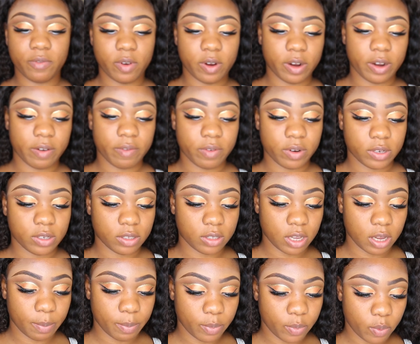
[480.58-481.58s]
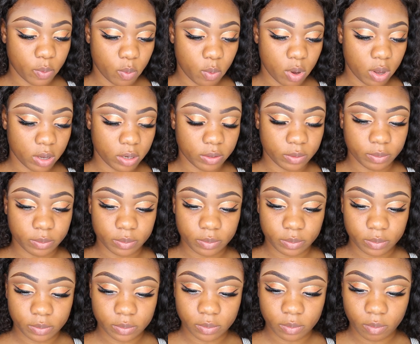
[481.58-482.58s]
Forever step 1
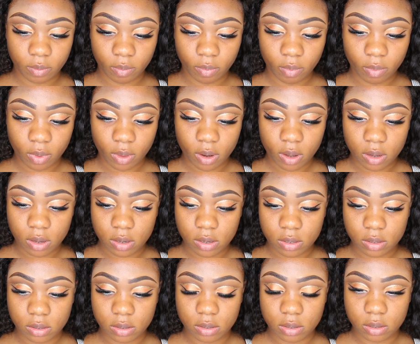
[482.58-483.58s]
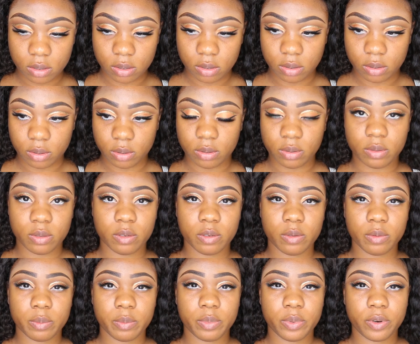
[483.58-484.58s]
to
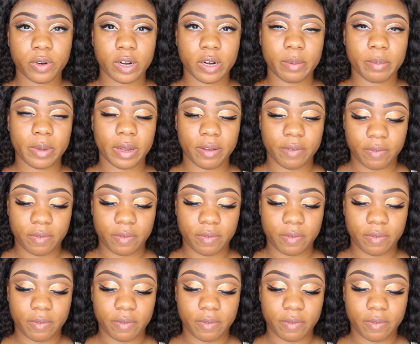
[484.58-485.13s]
prime my